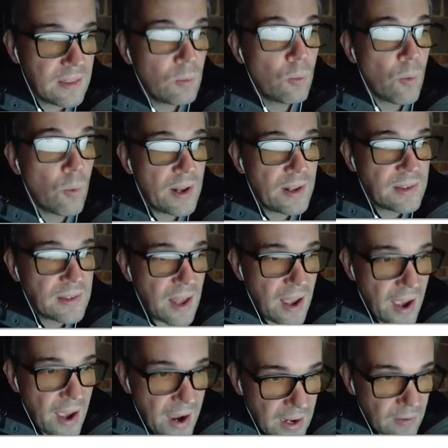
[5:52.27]
the
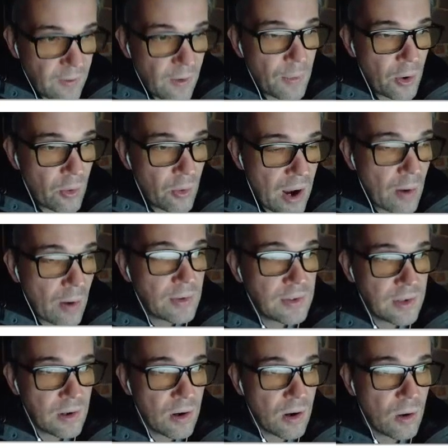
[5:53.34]
height from the ground
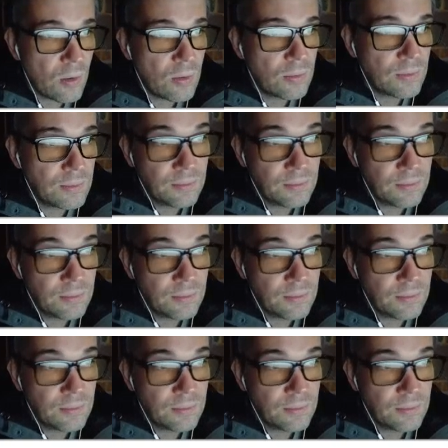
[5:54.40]
0?